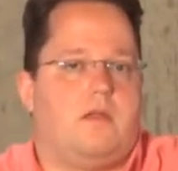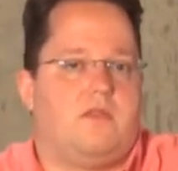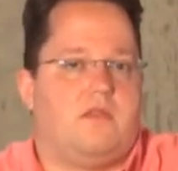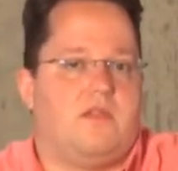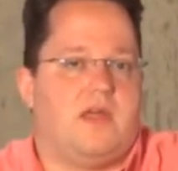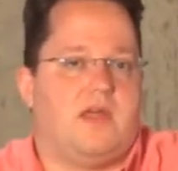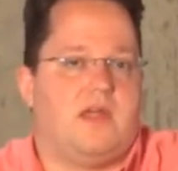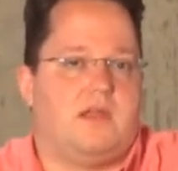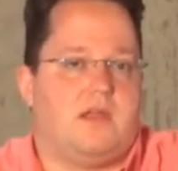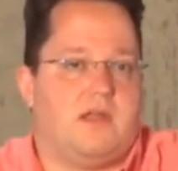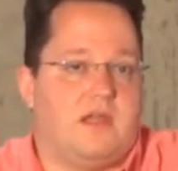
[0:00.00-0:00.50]

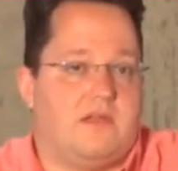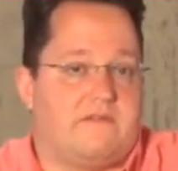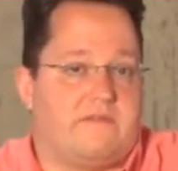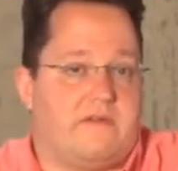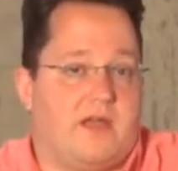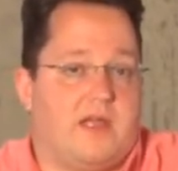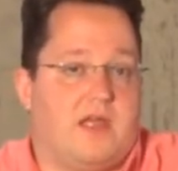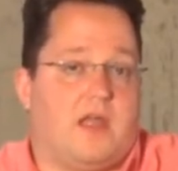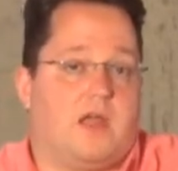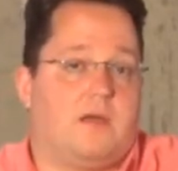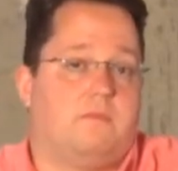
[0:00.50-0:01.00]
Then if
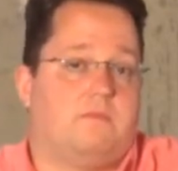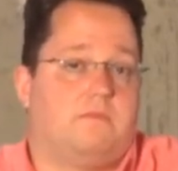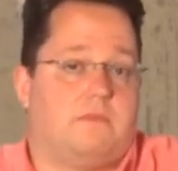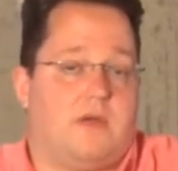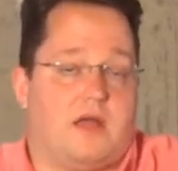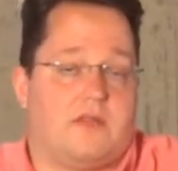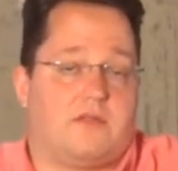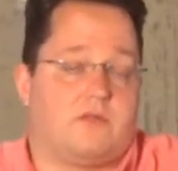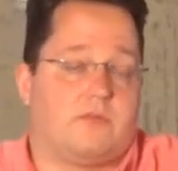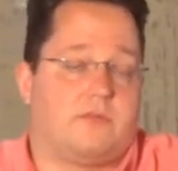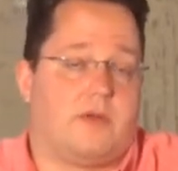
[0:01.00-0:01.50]
I am
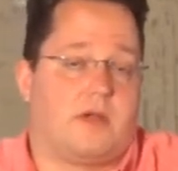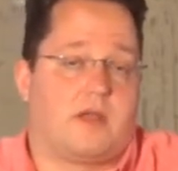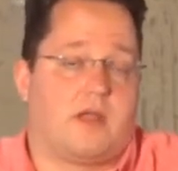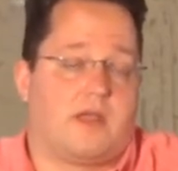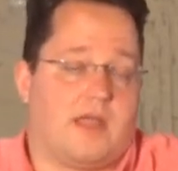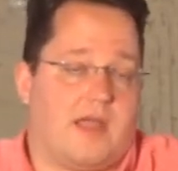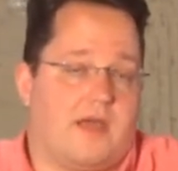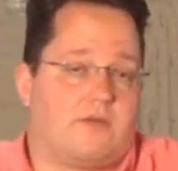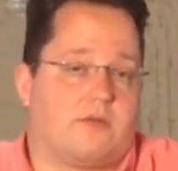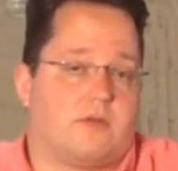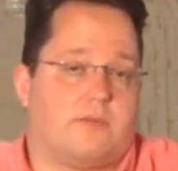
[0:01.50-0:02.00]
either
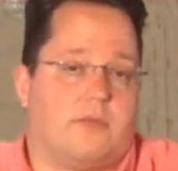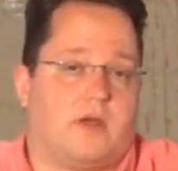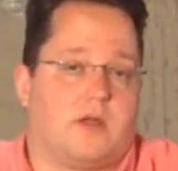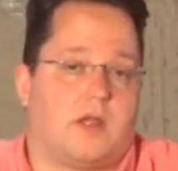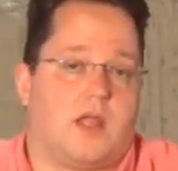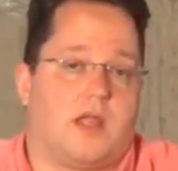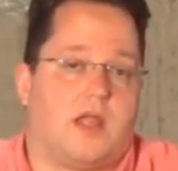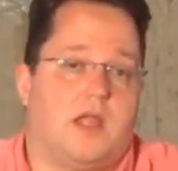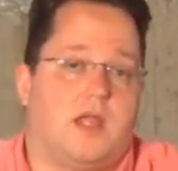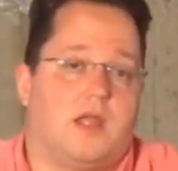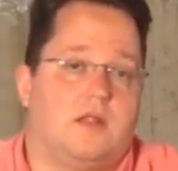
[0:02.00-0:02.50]
bugging out or
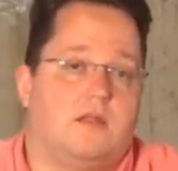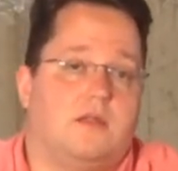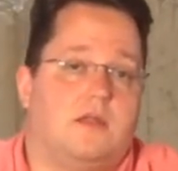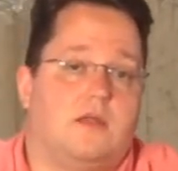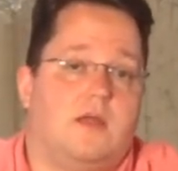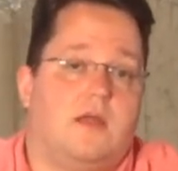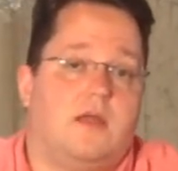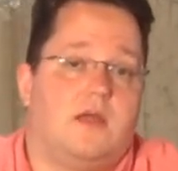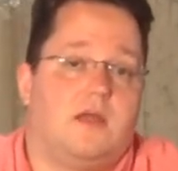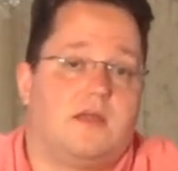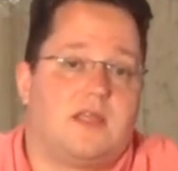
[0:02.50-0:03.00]
bugging in,
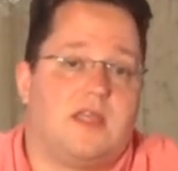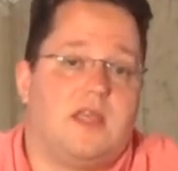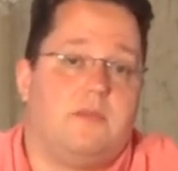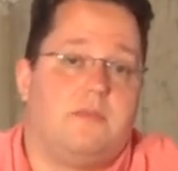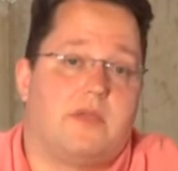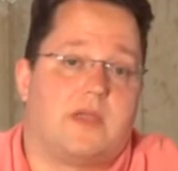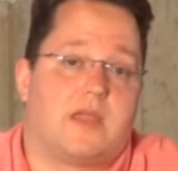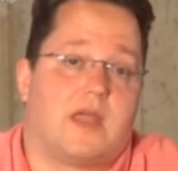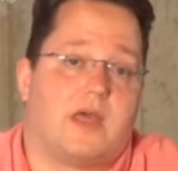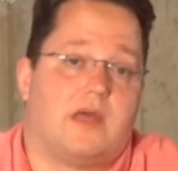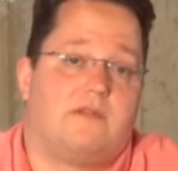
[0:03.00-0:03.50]

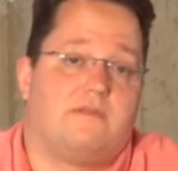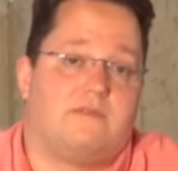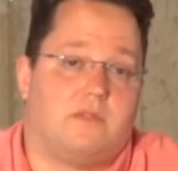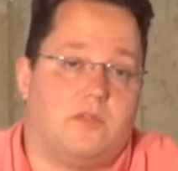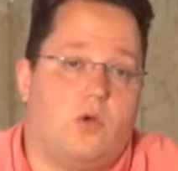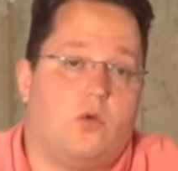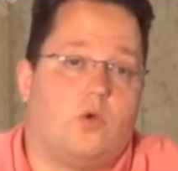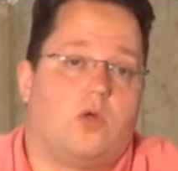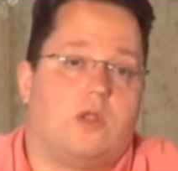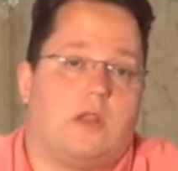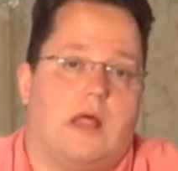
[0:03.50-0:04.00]
keeping kind of
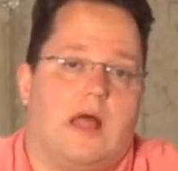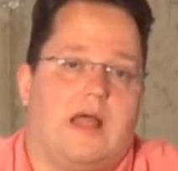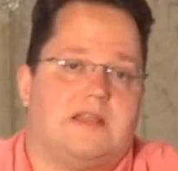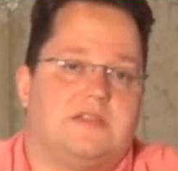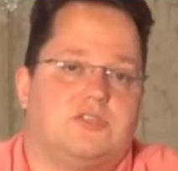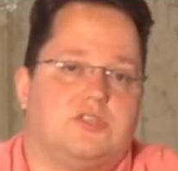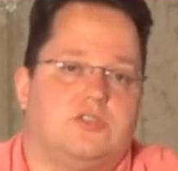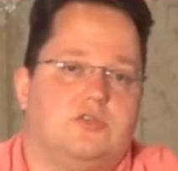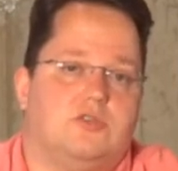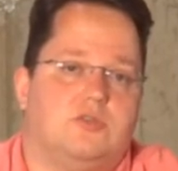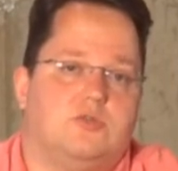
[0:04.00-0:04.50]

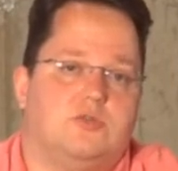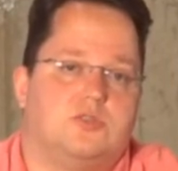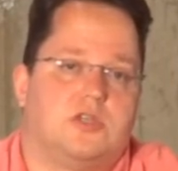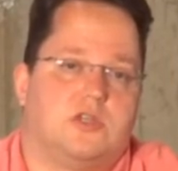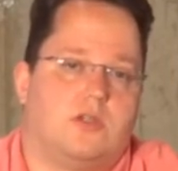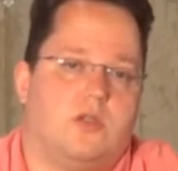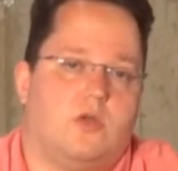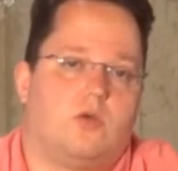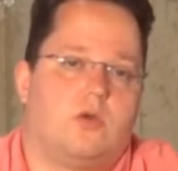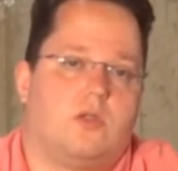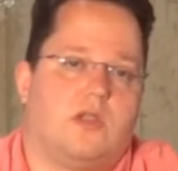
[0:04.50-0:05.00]
localized news
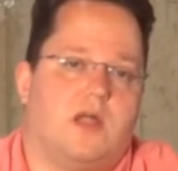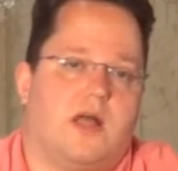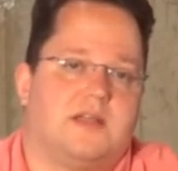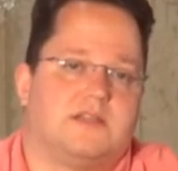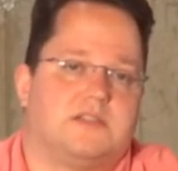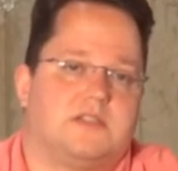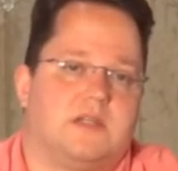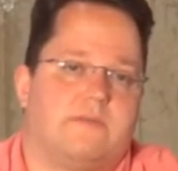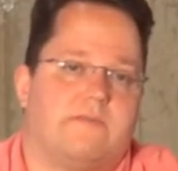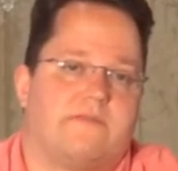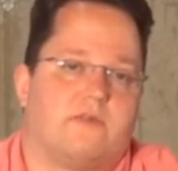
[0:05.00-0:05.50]
and
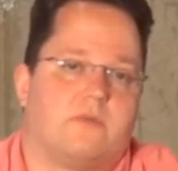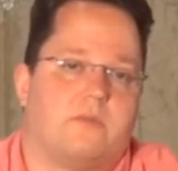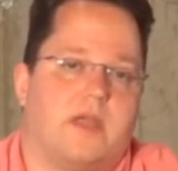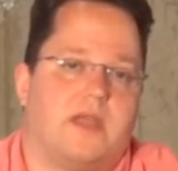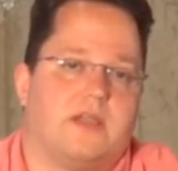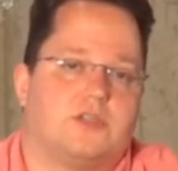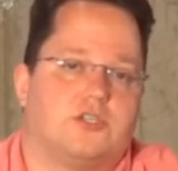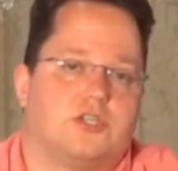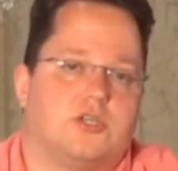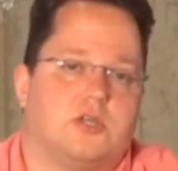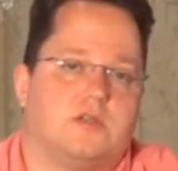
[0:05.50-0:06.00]
localized
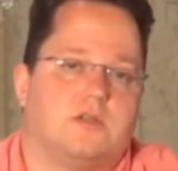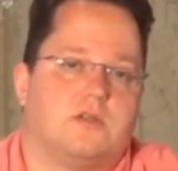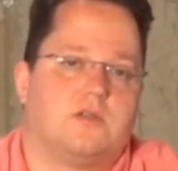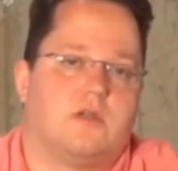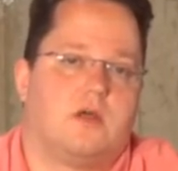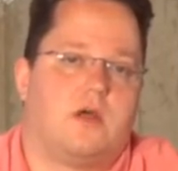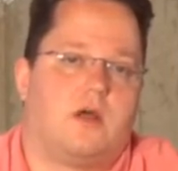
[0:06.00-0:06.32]
information.